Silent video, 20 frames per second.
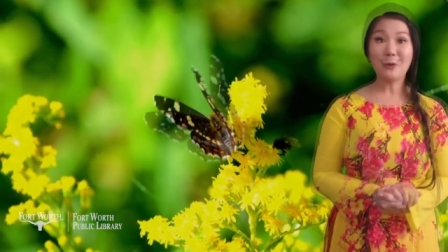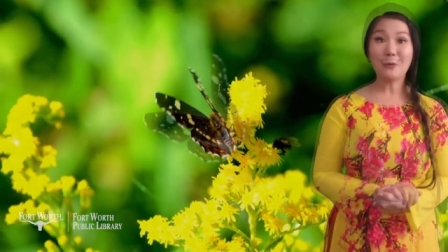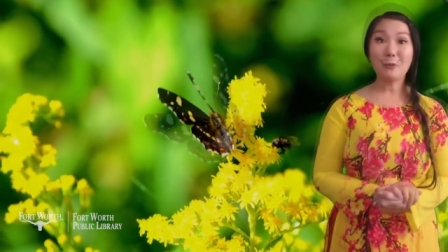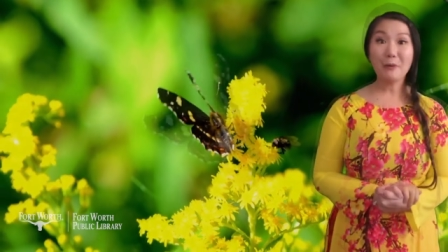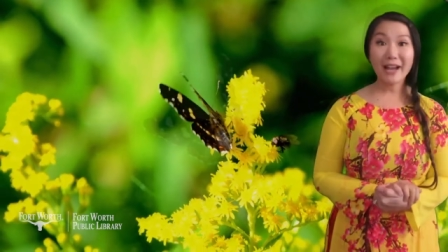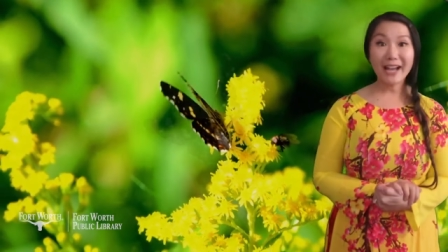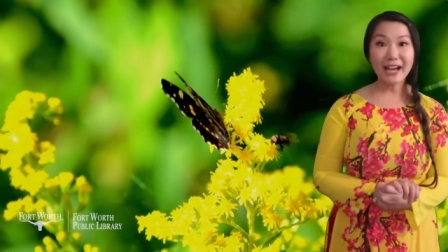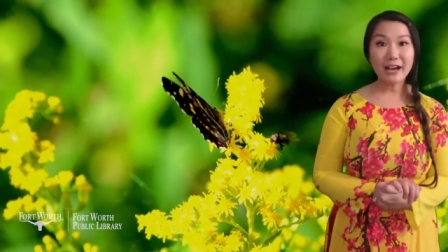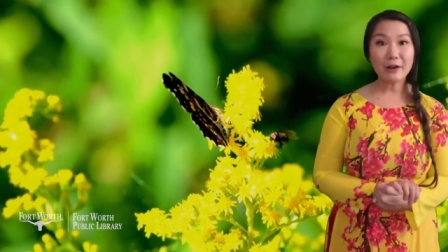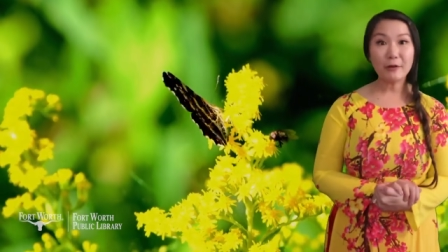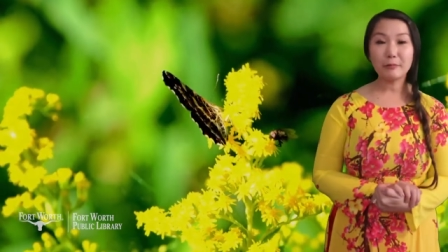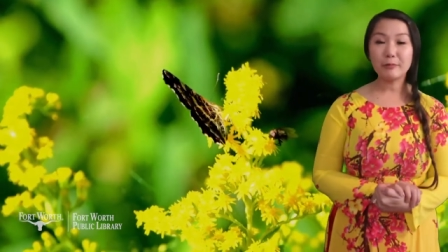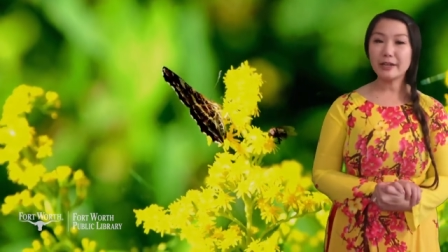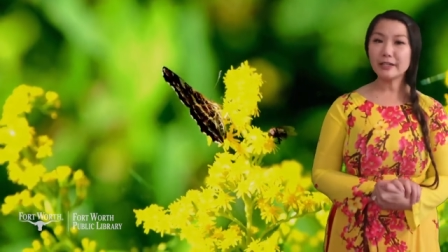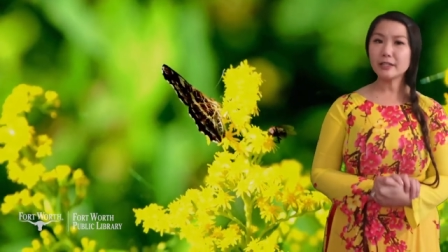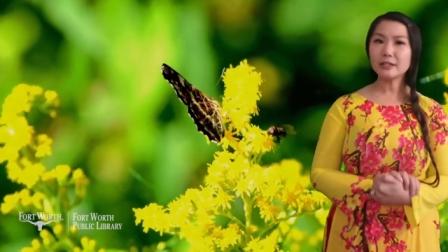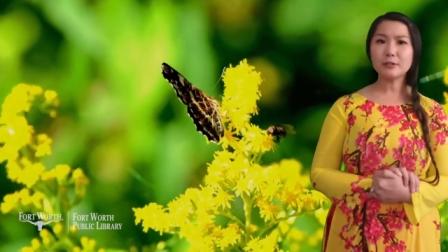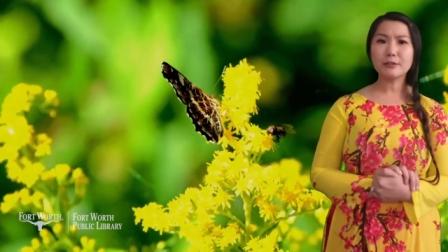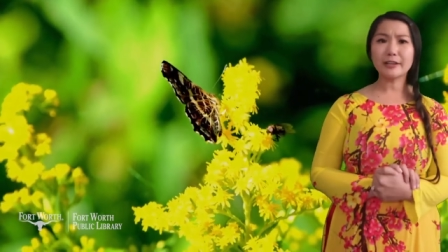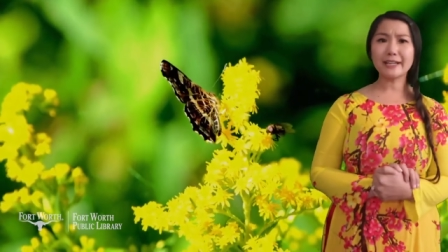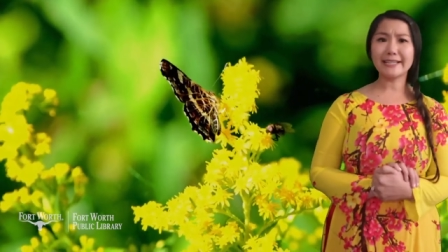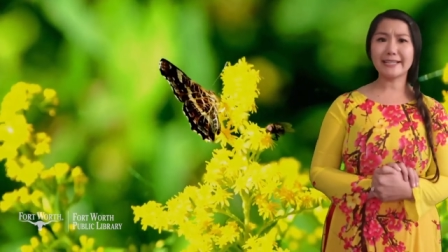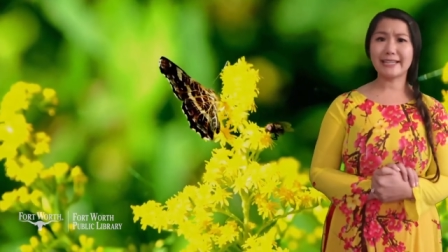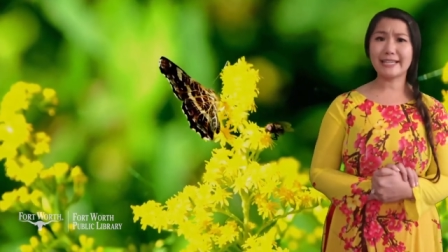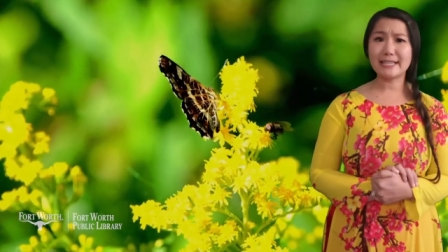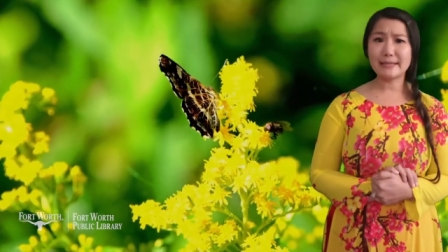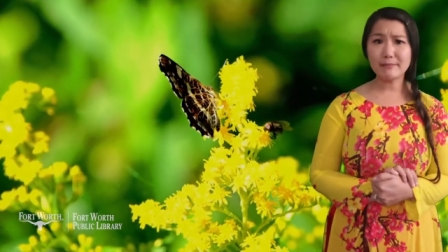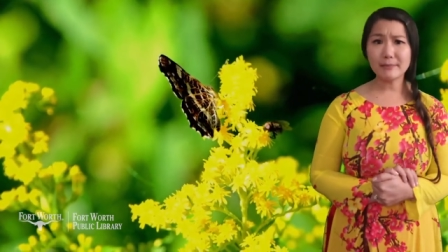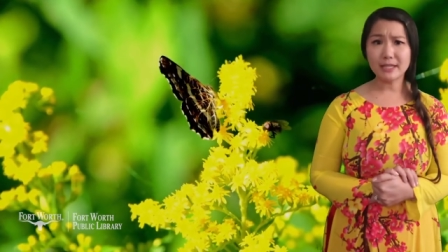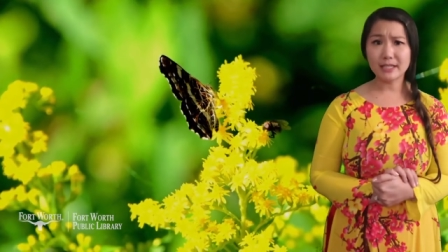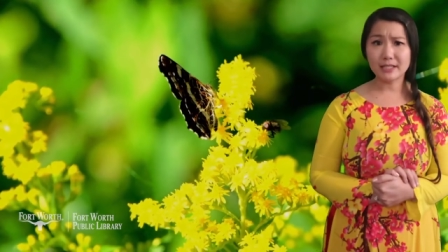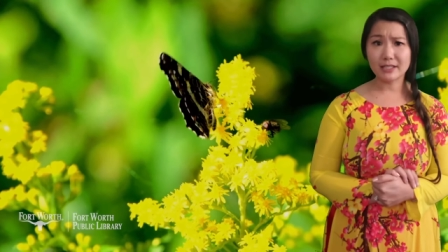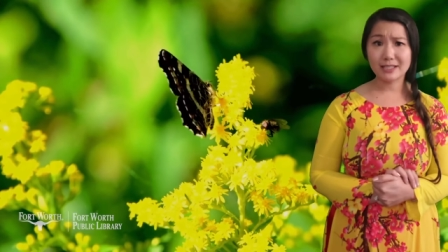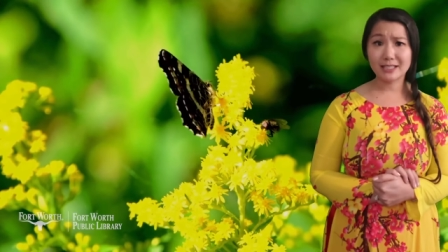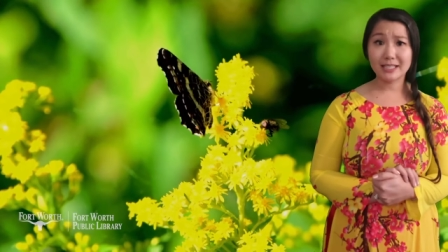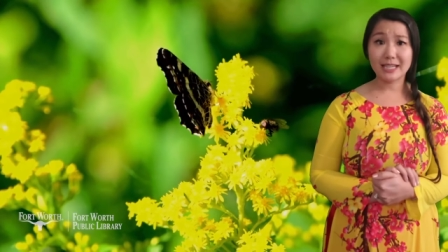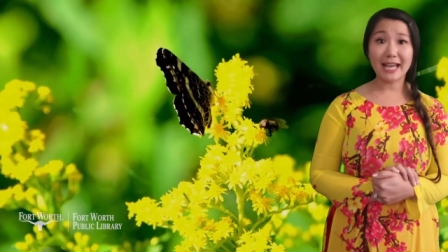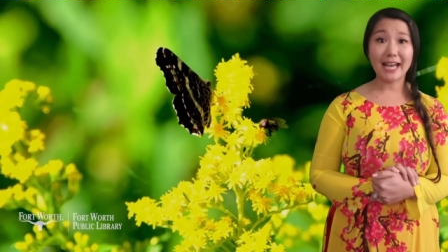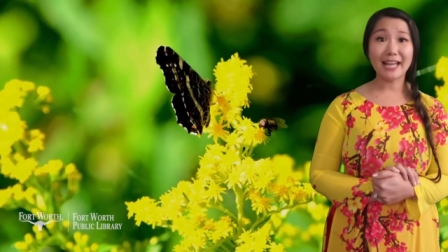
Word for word: Wow, what a great image.